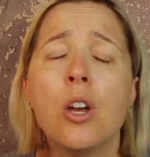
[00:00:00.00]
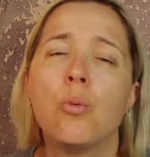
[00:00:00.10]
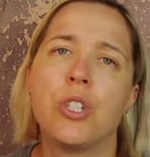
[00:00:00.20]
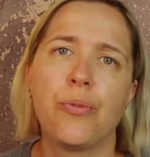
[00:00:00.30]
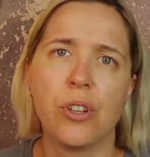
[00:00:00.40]

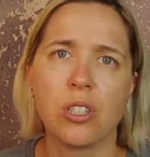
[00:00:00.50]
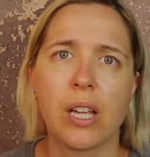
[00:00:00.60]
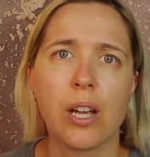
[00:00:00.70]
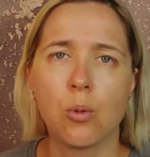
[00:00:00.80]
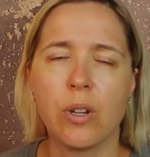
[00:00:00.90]
which feels
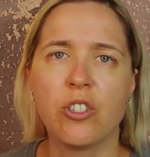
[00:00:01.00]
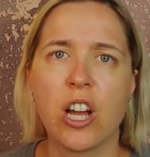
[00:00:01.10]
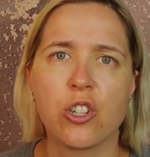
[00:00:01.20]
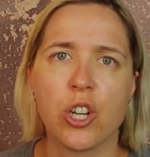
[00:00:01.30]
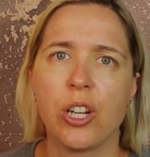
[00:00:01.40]
like a
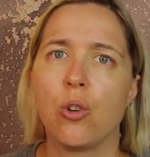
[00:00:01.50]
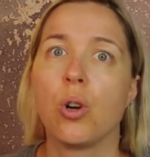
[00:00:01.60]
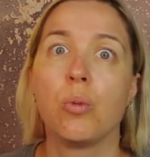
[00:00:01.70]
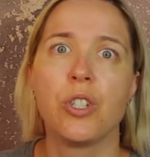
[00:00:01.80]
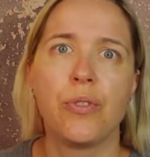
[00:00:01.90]
rejection
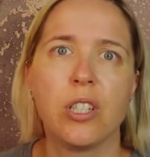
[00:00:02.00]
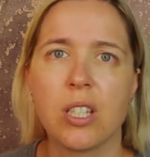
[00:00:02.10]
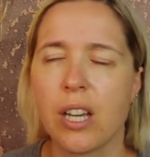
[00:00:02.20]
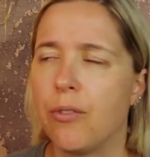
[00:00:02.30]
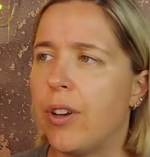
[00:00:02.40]
or which
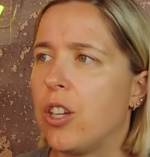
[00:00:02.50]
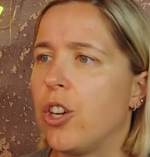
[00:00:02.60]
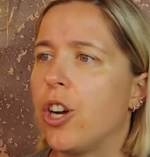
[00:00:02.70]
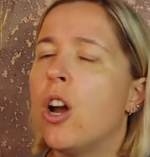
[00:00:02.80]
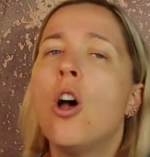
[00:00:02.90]
feels like a
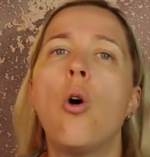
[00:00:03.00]
failure.